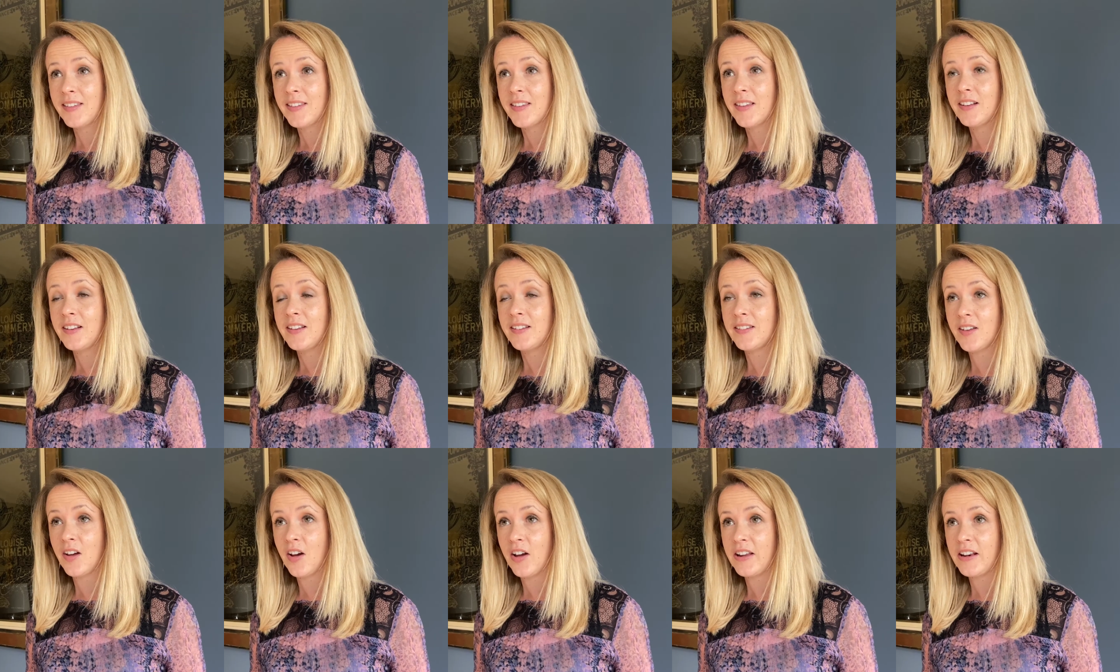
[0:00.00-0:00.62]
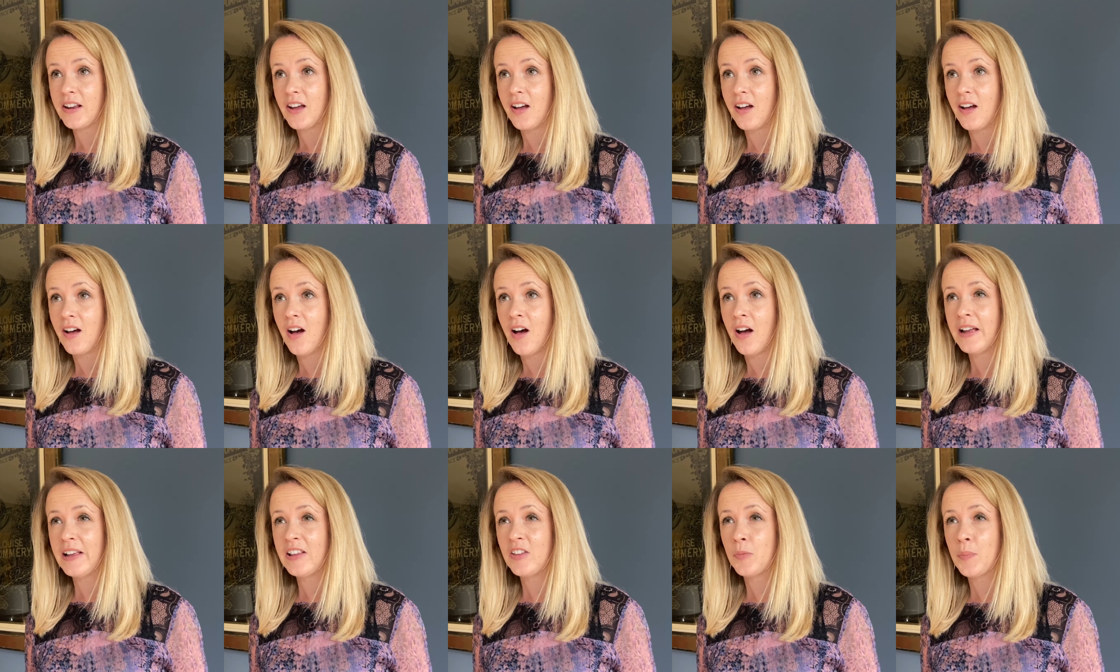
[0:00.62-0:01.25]
a designer,
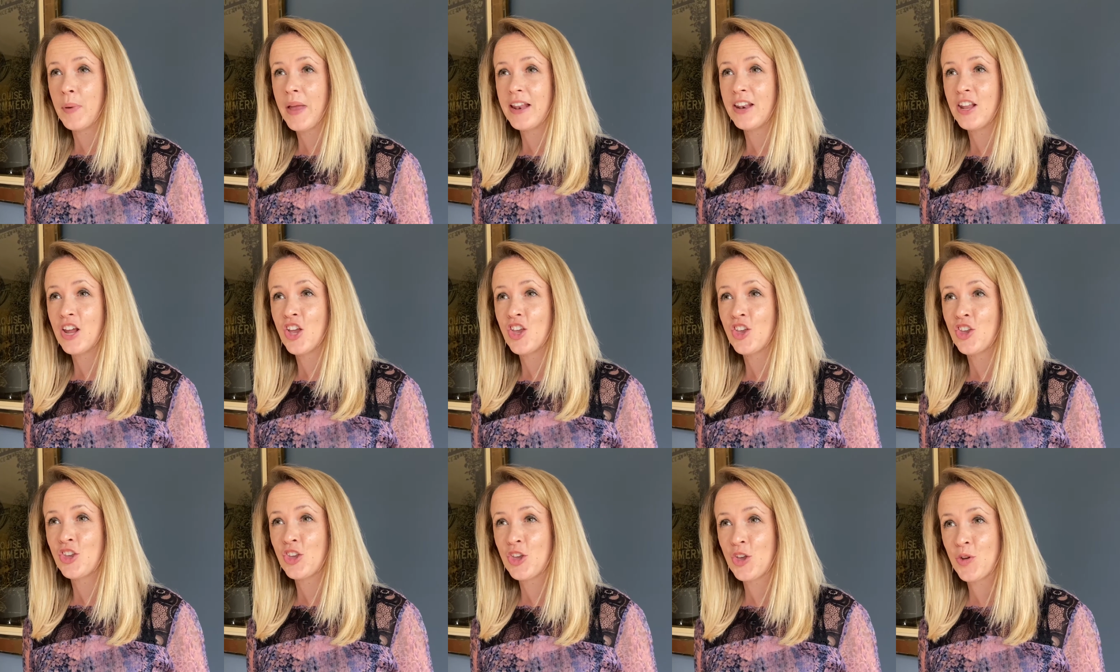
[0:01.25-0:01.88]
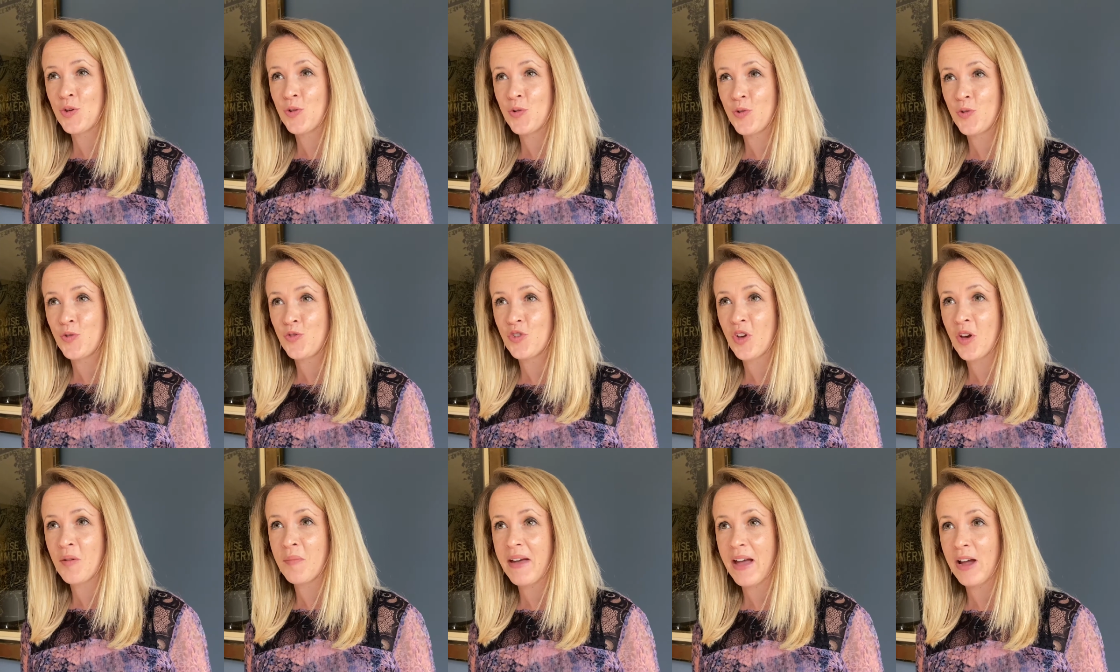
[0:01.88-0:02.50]
I spend a
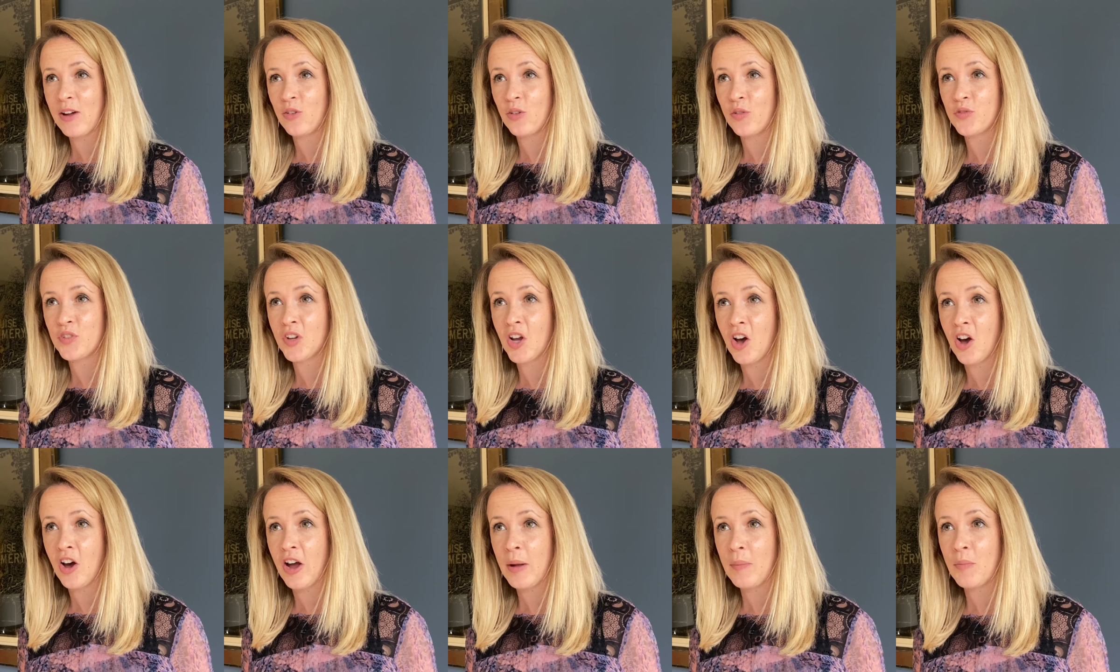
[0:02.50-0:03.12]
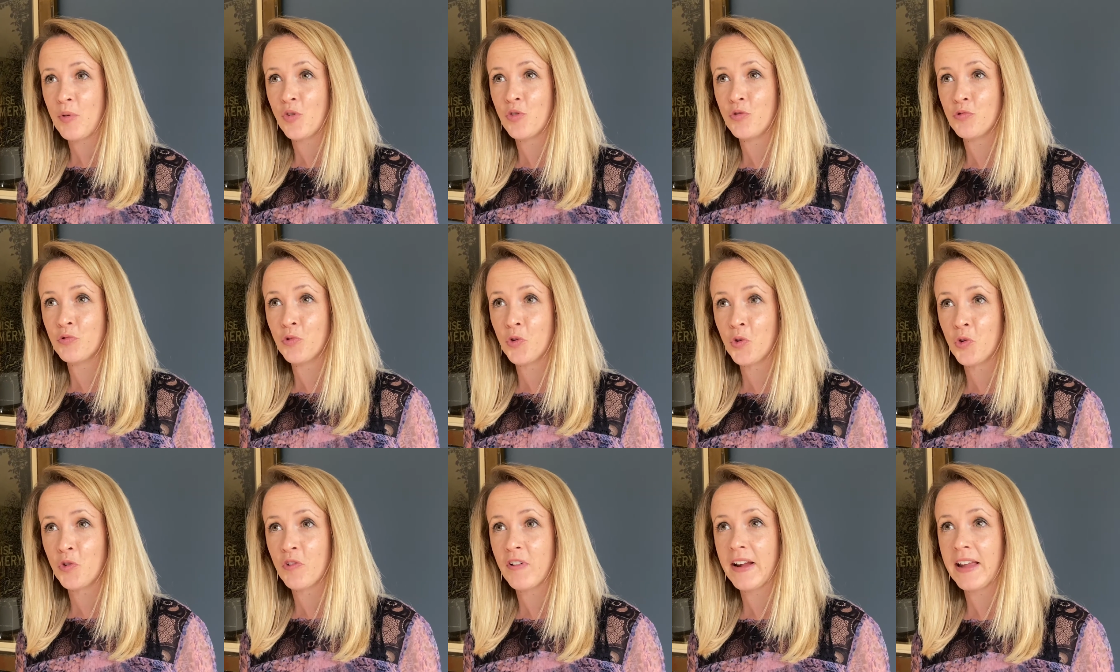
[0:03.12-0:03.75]
huge amount of time
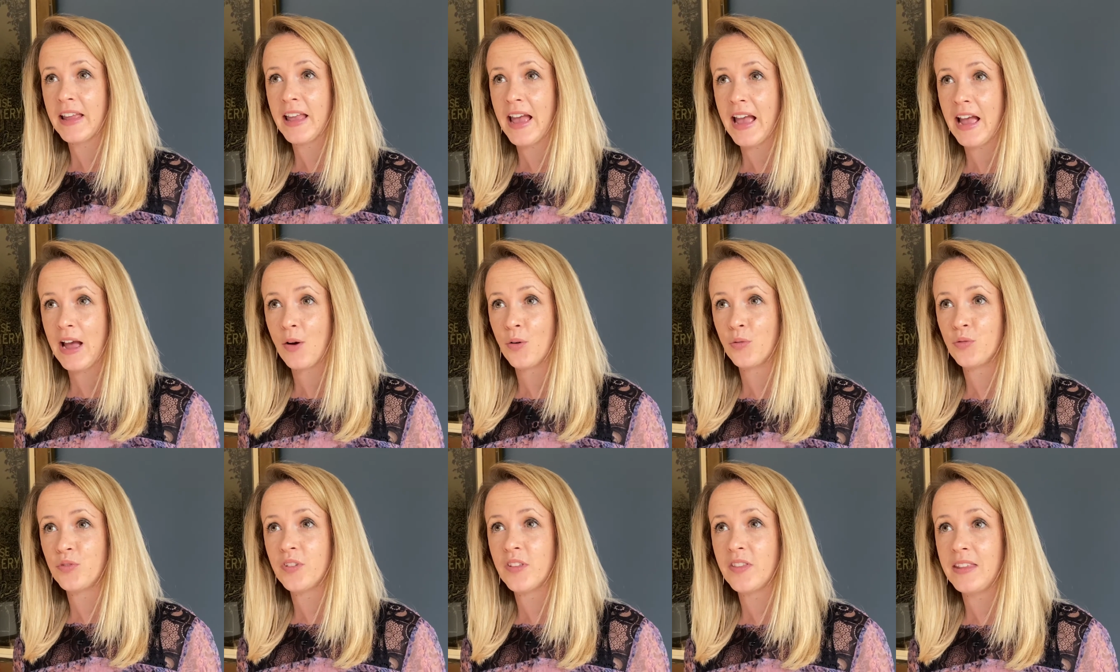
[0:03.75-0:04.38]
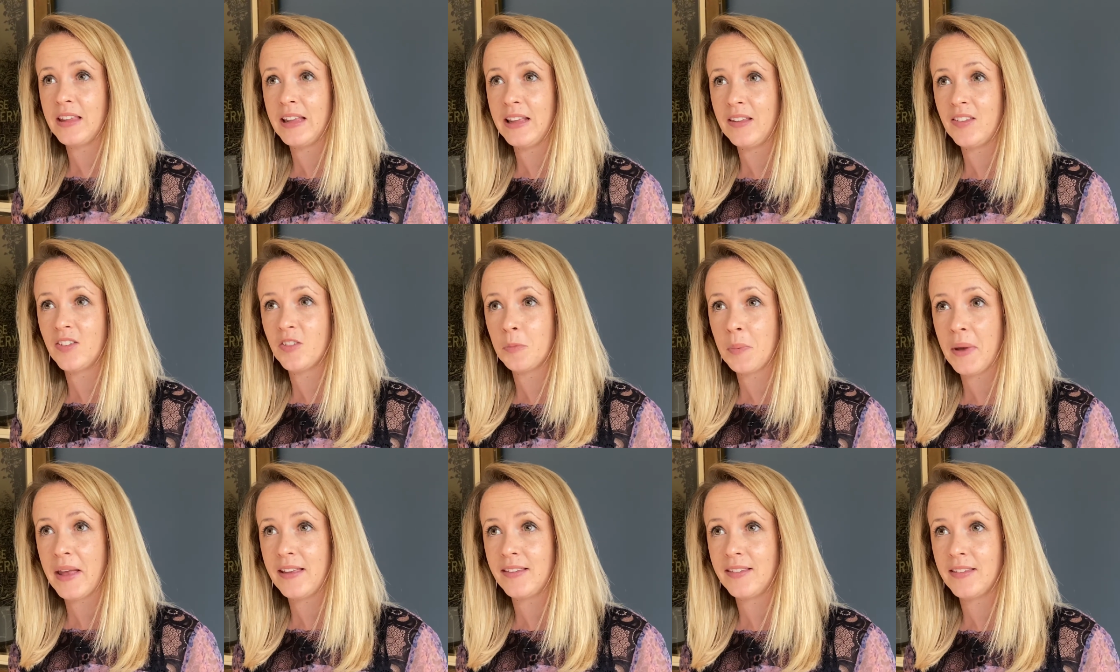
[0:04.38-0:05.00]
drawing out these
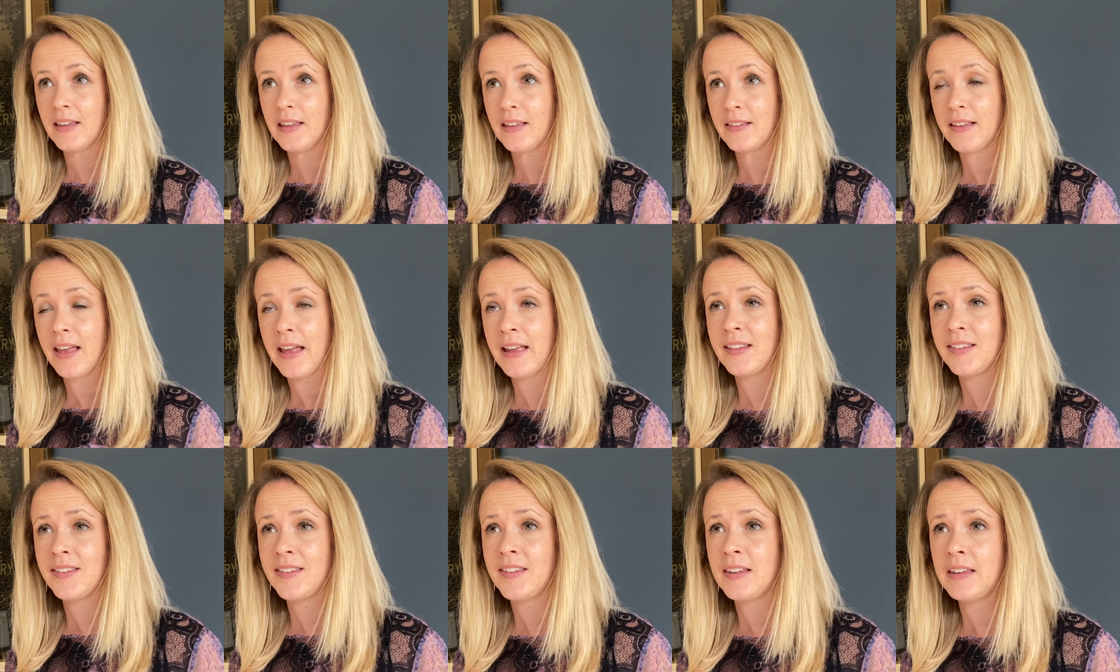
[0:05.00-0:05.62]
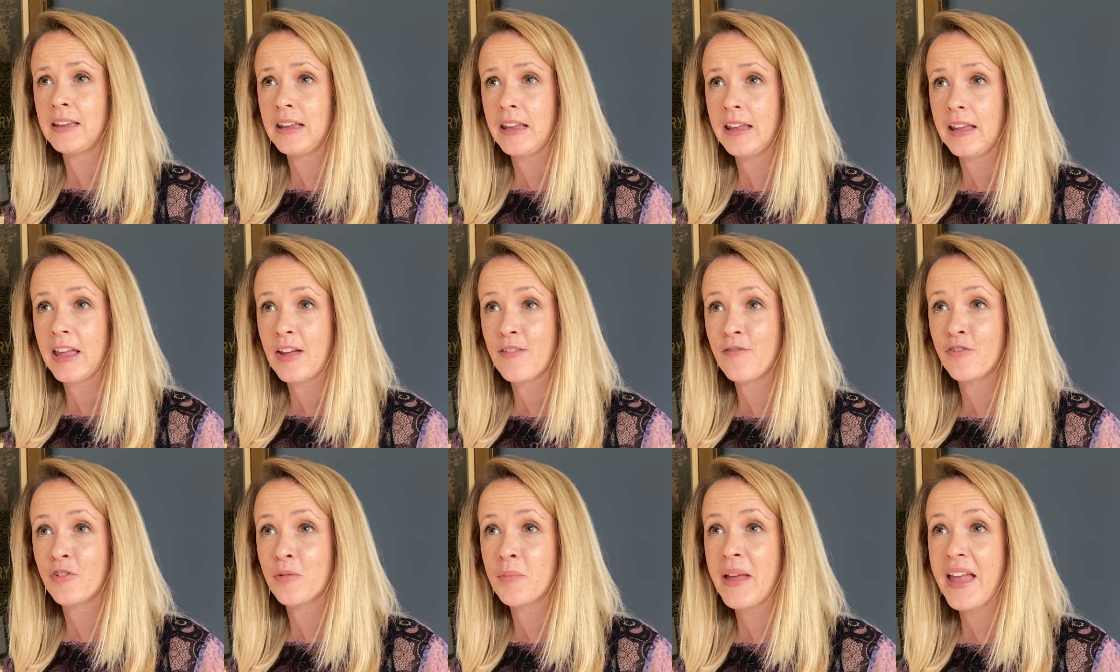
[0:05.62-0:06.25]
spaces and seeing
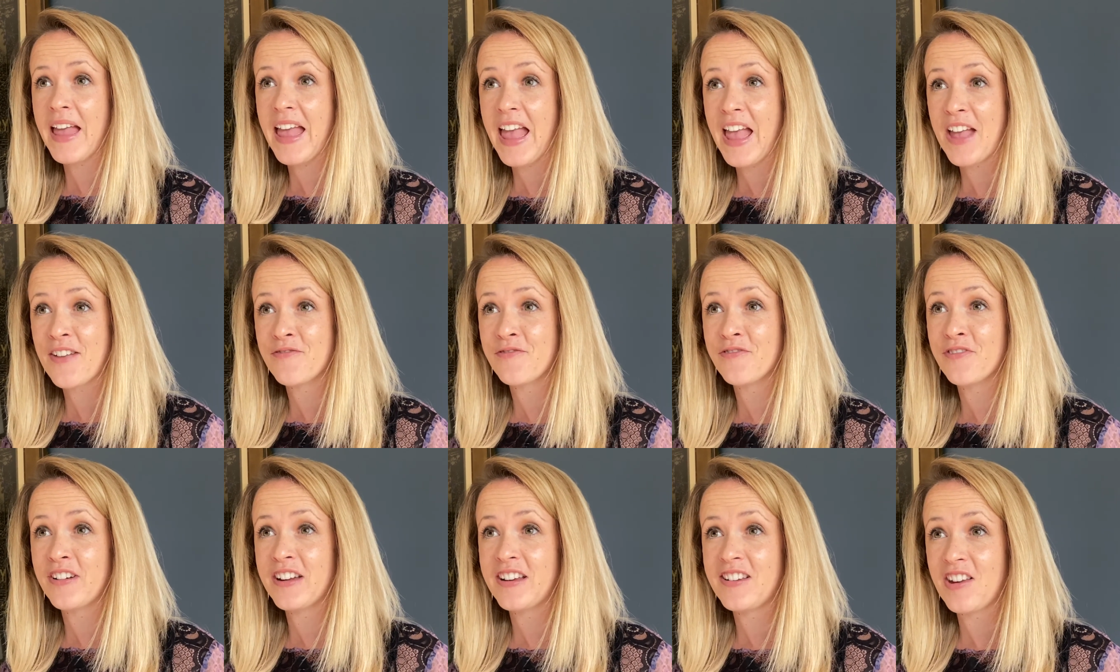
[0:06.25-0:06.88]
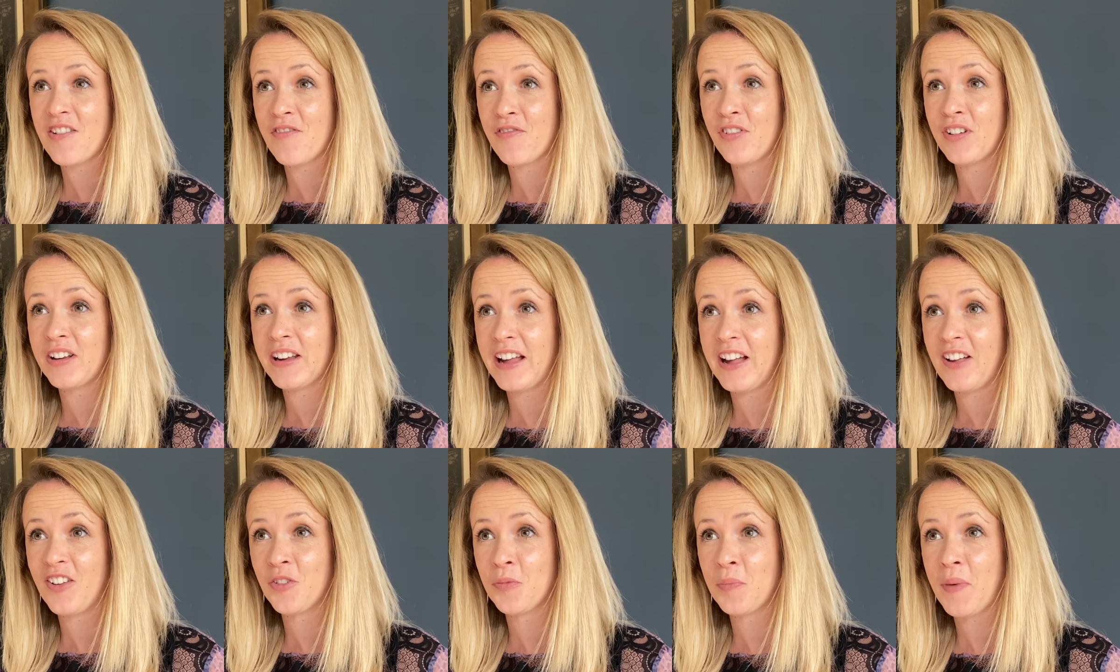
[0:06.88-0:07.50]
it from every
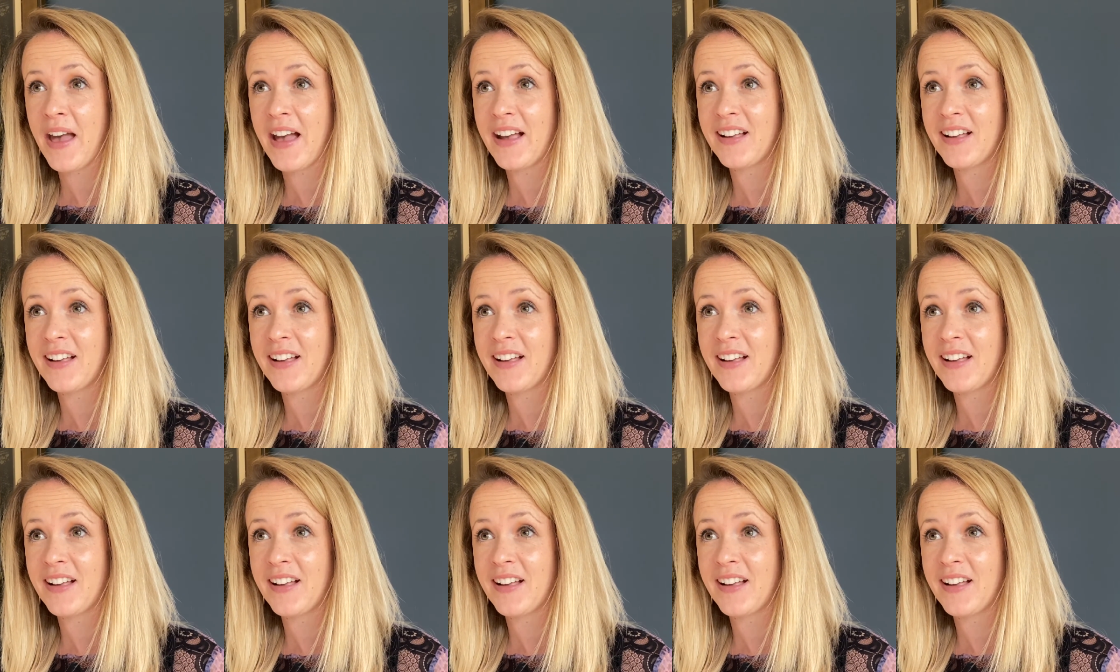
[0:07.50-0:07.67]
different aspect.